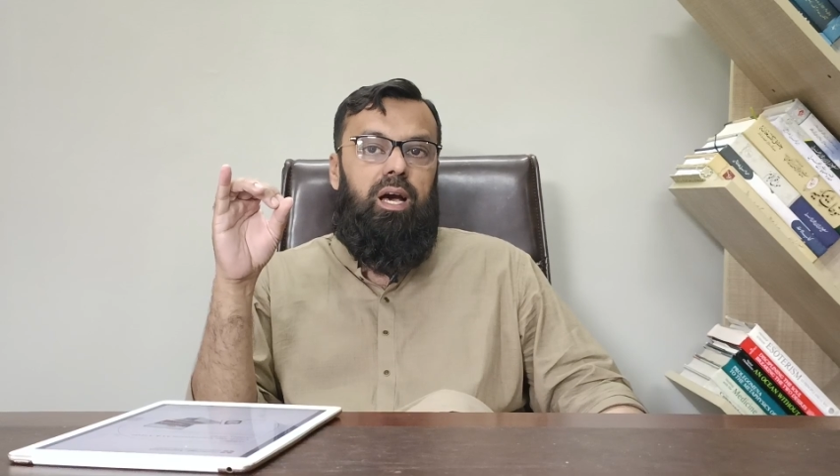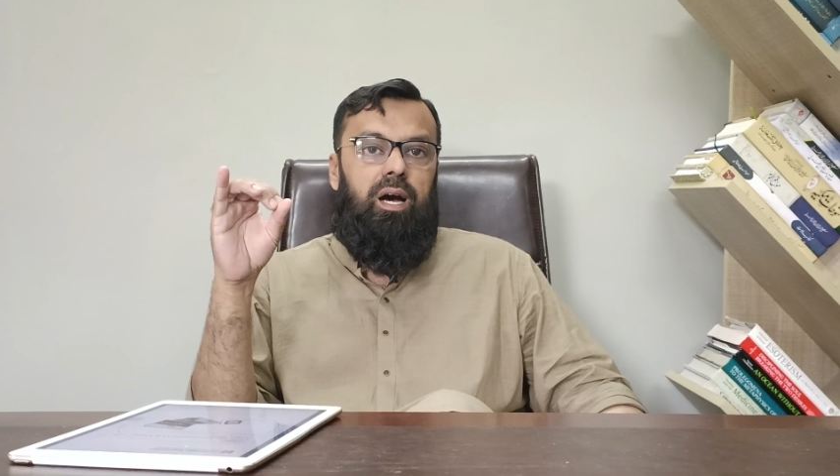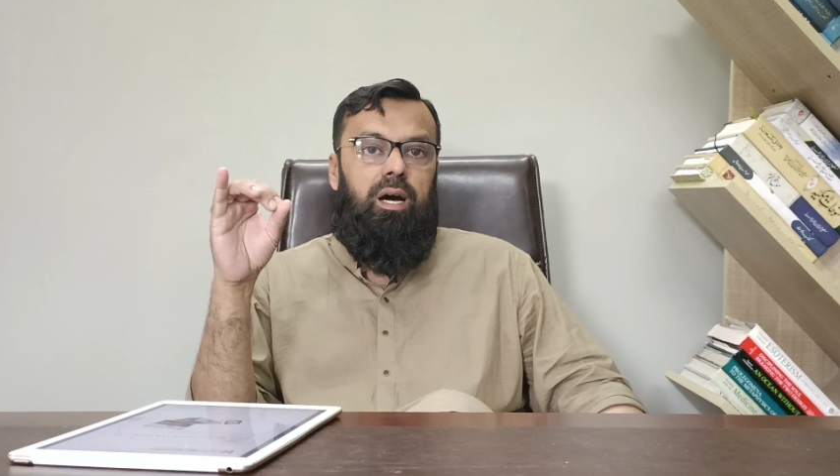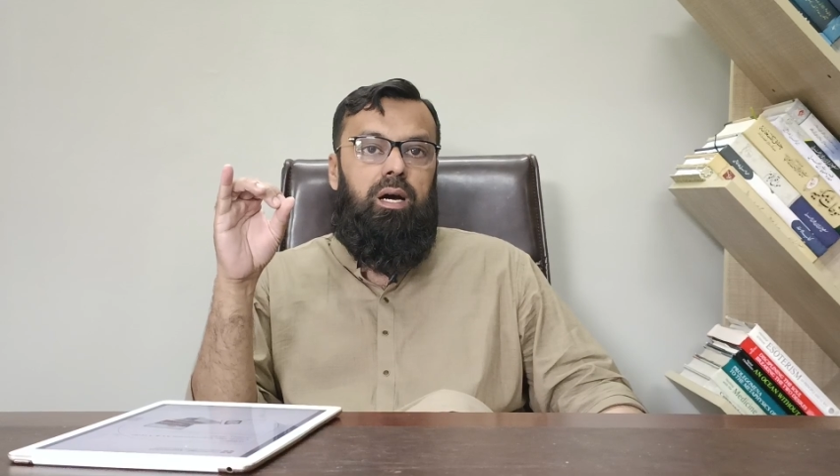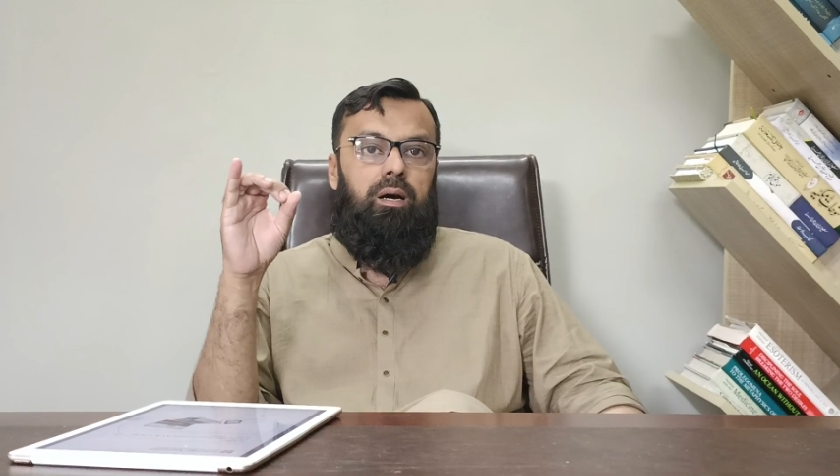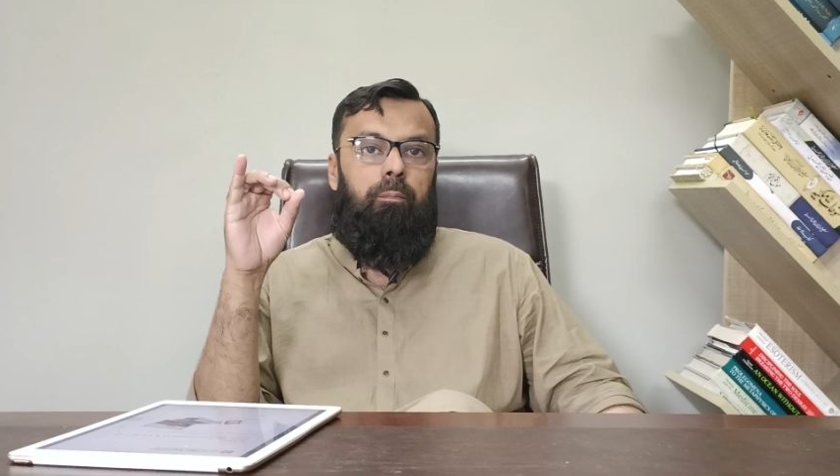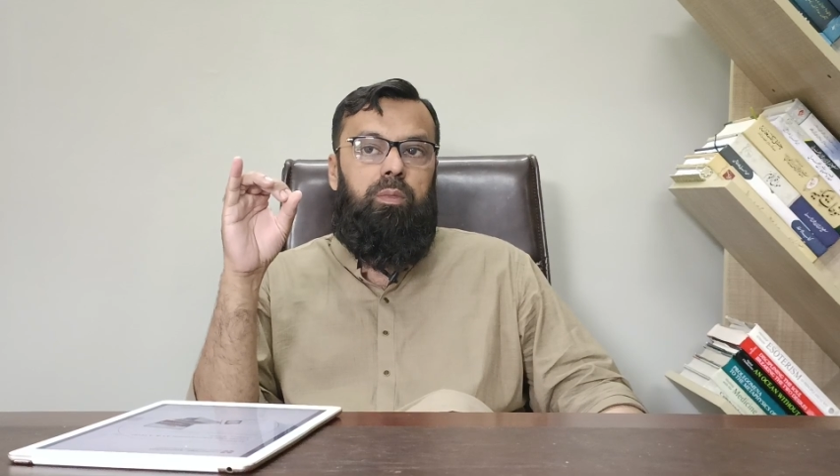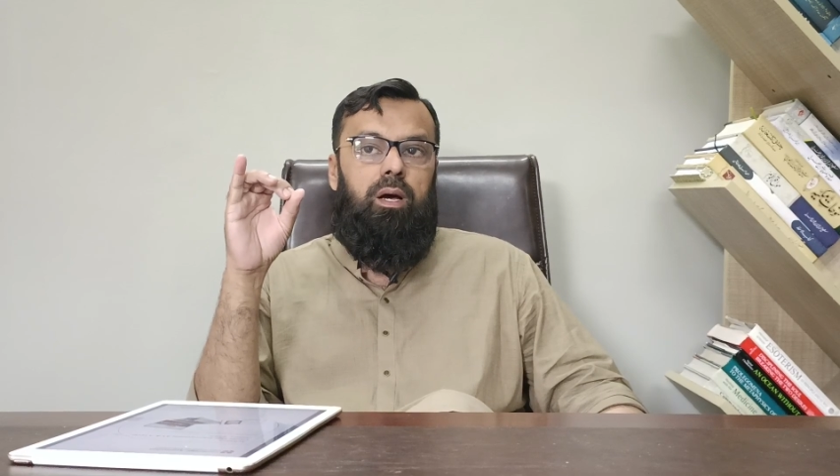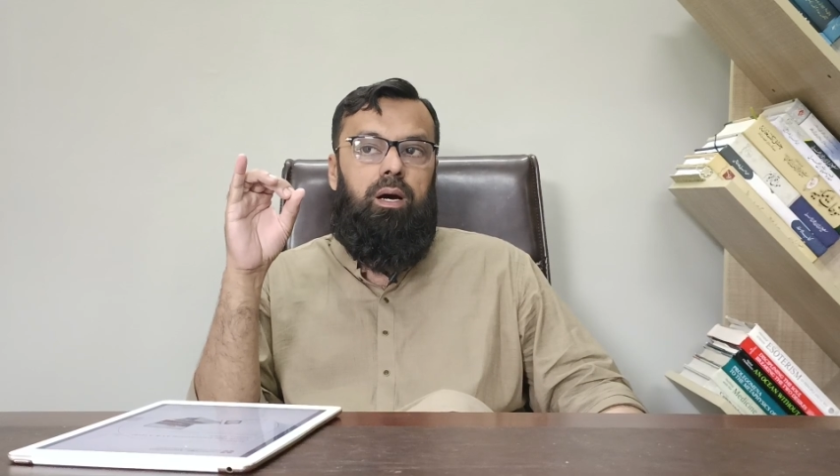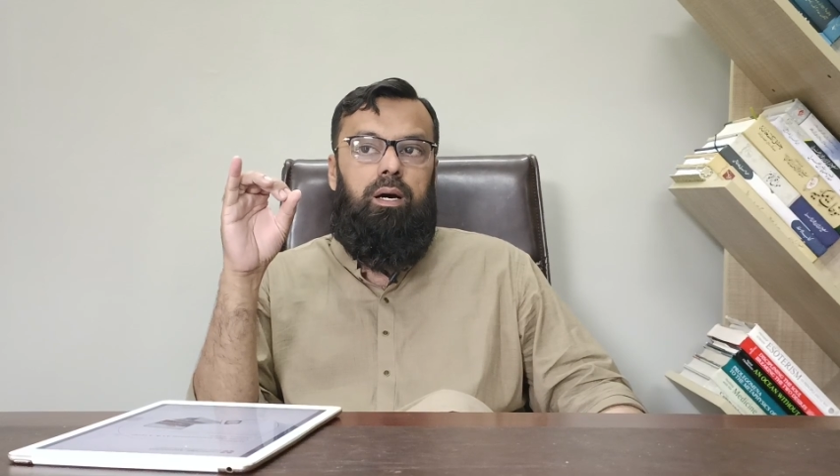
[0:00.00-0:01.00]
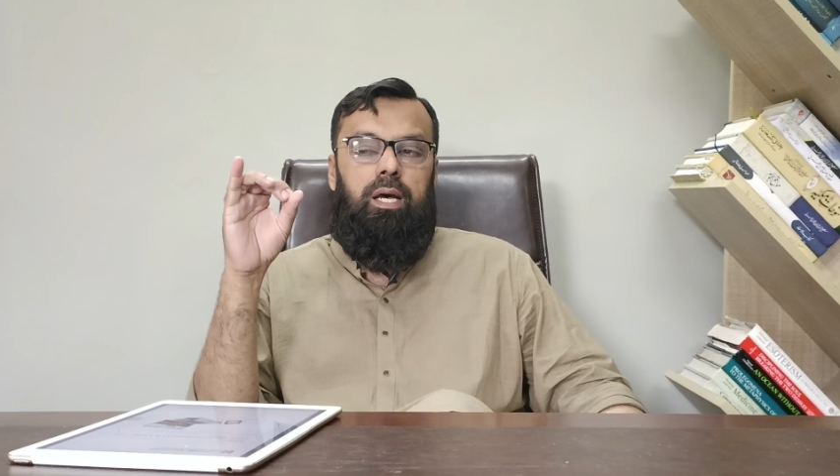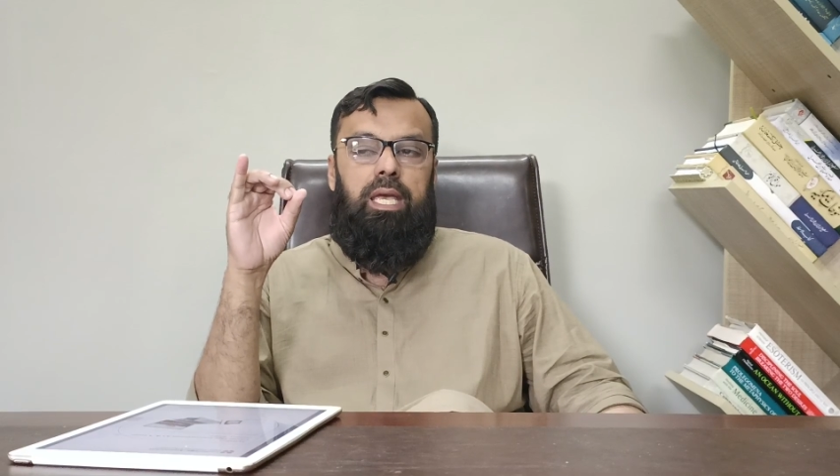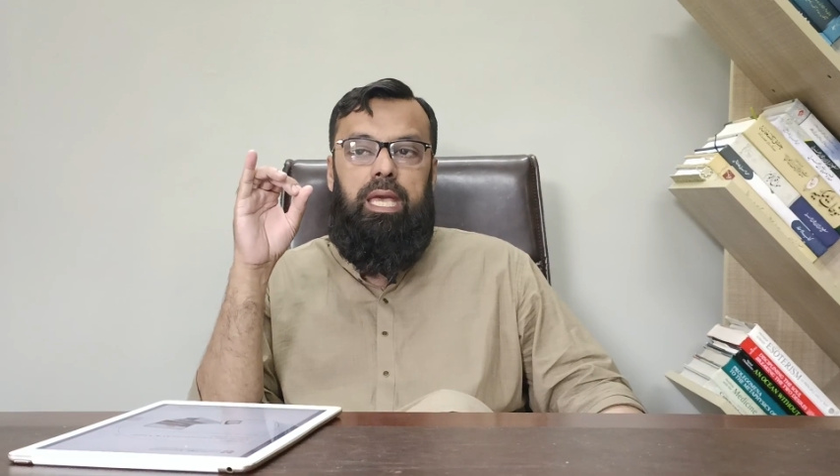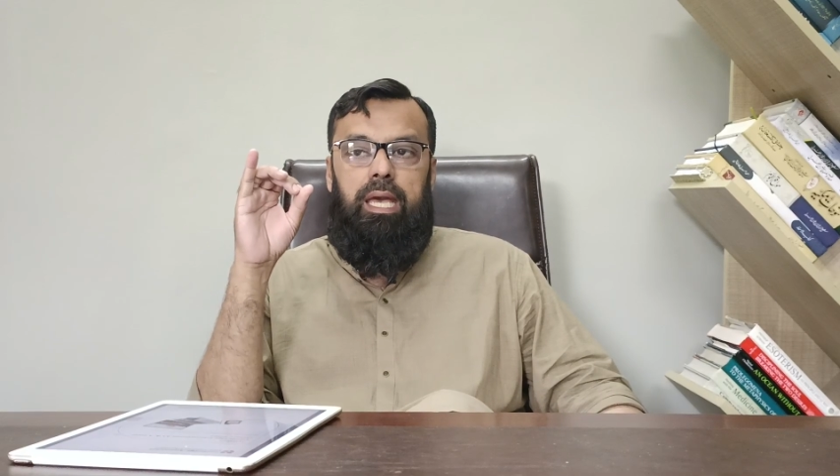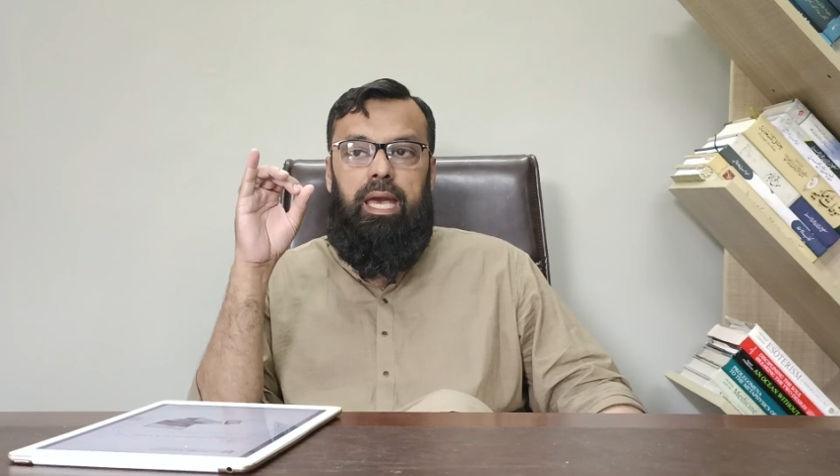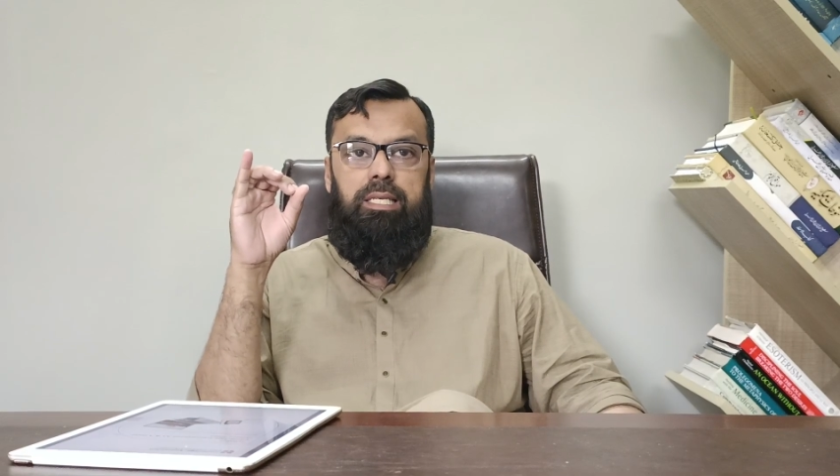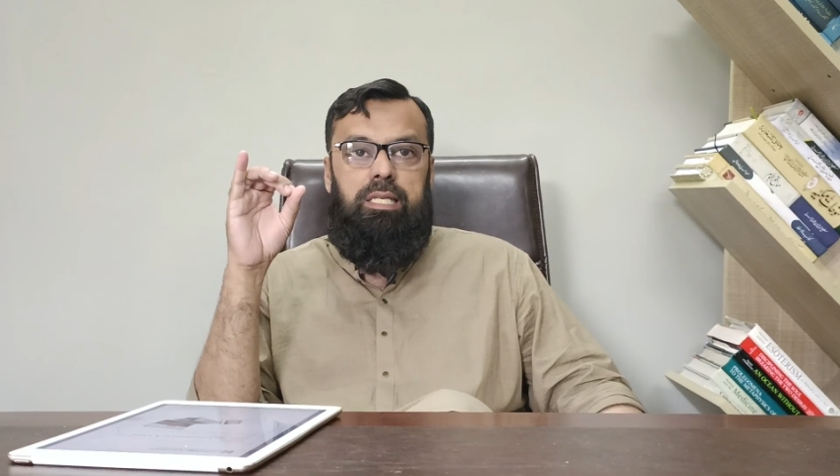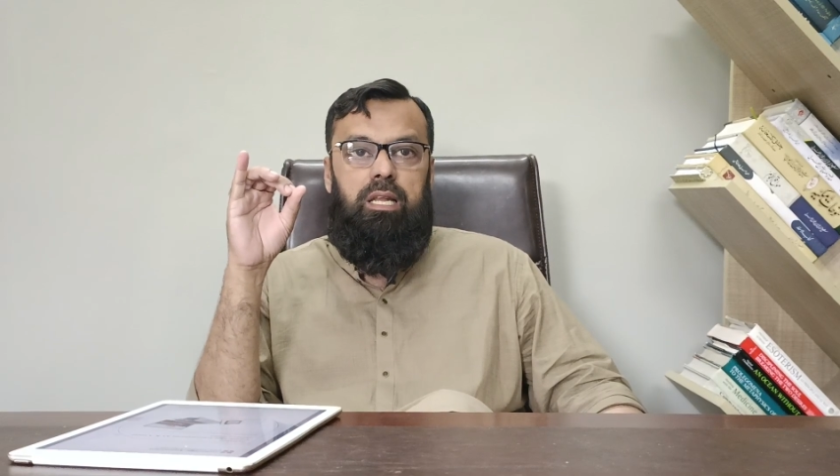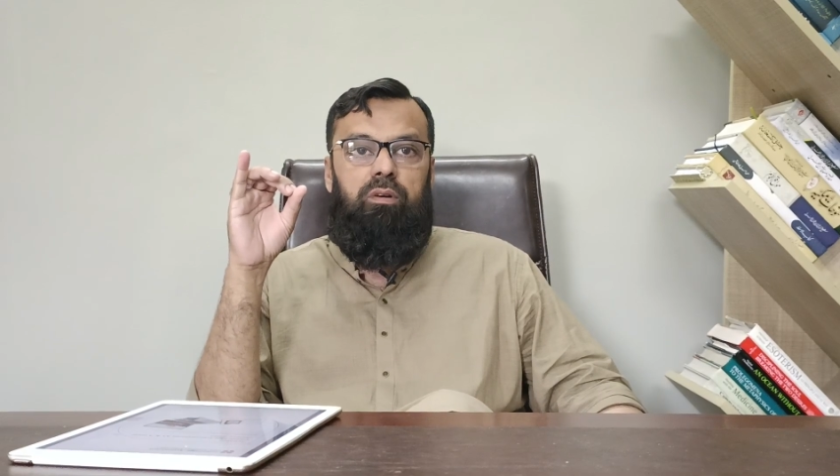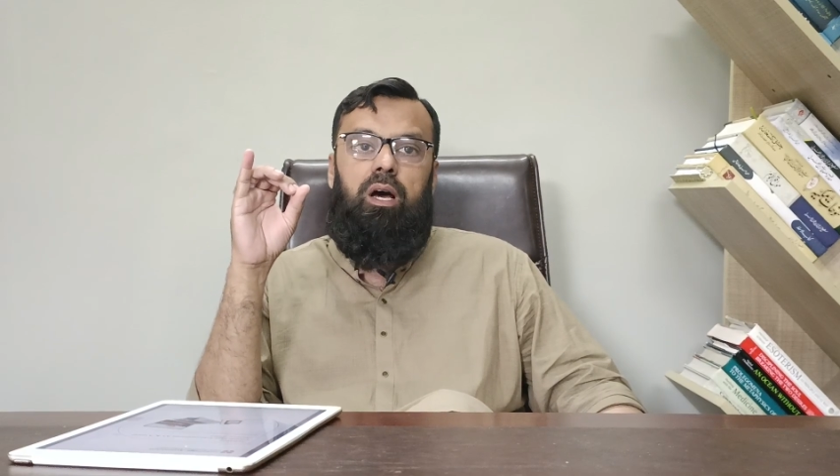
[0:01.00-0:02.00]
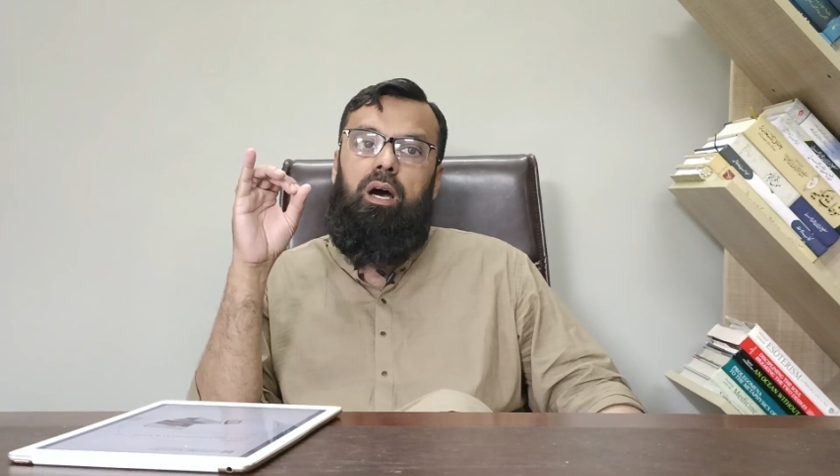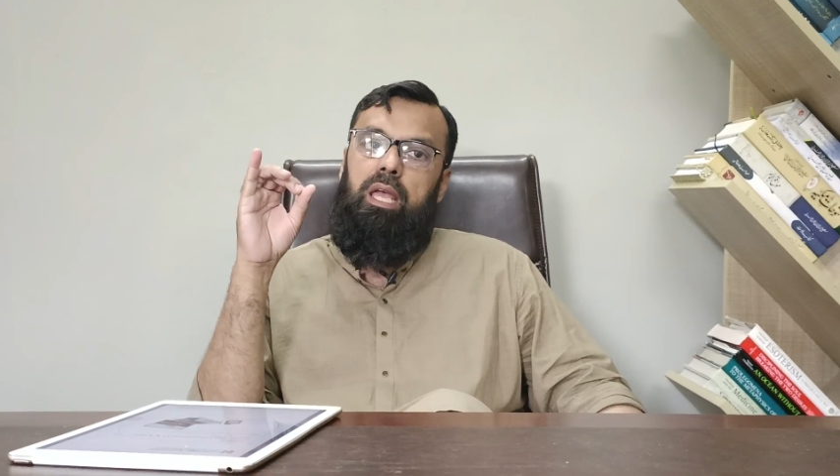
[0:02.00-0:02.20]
AS level or